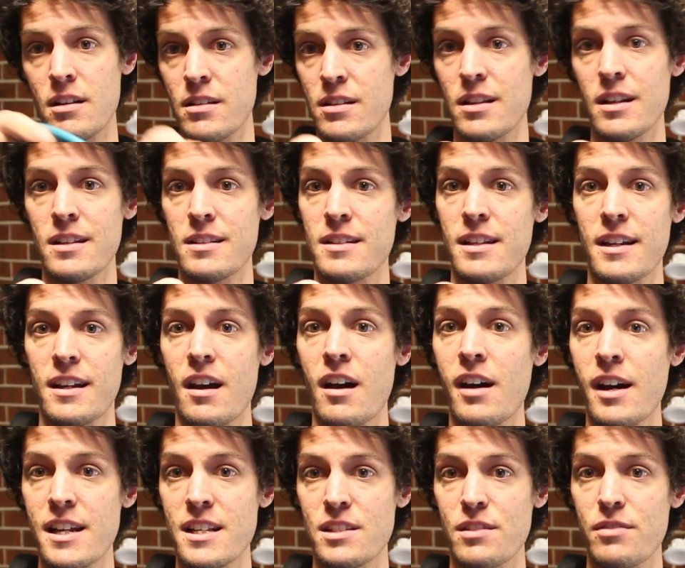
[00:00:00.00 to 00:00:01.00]
It's like
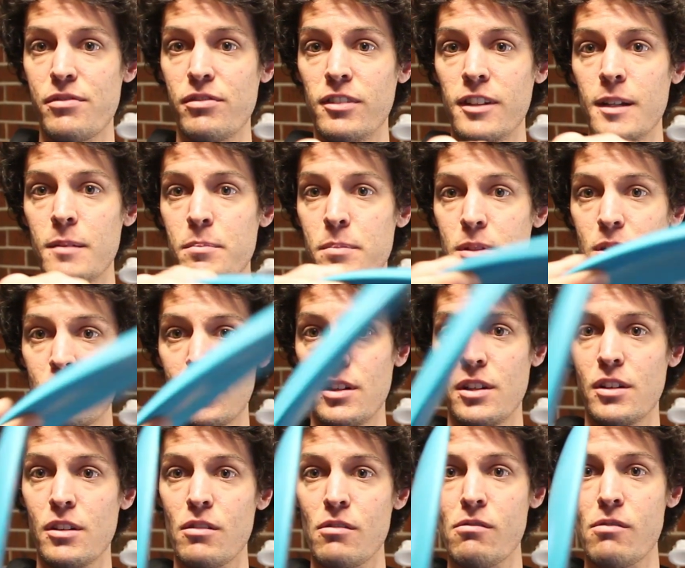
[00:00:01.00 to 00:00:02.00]
hyzer flip
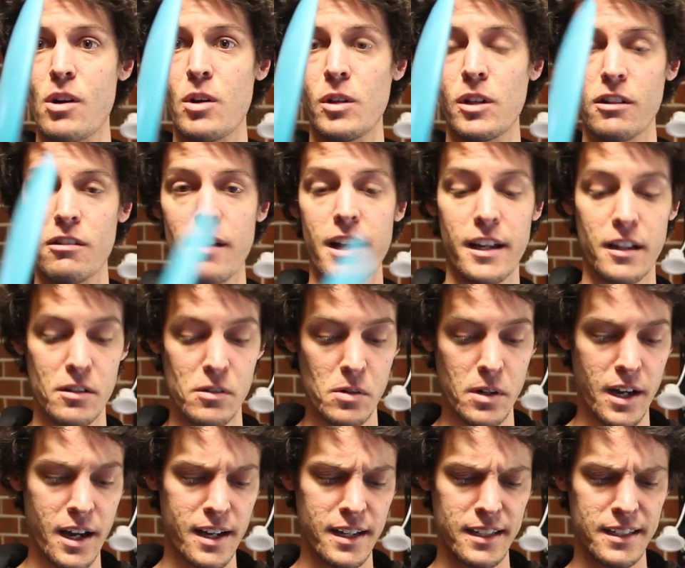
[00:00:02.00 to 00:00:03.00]
to roller angle
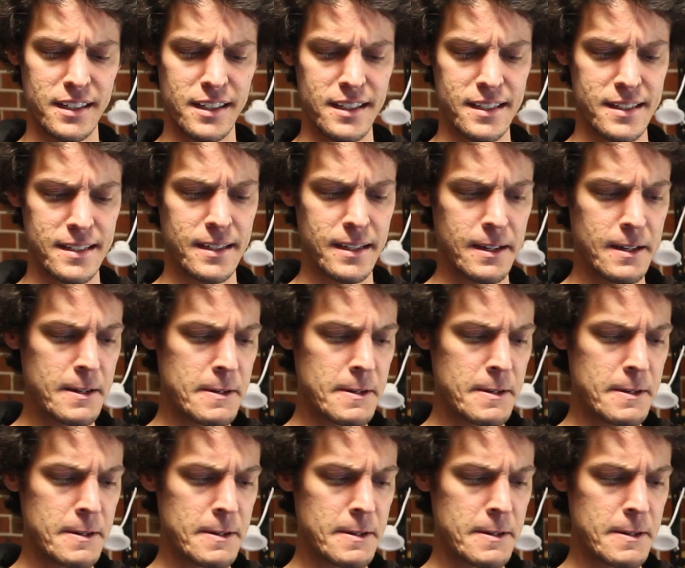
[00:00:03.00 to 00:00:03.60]
kind of disc.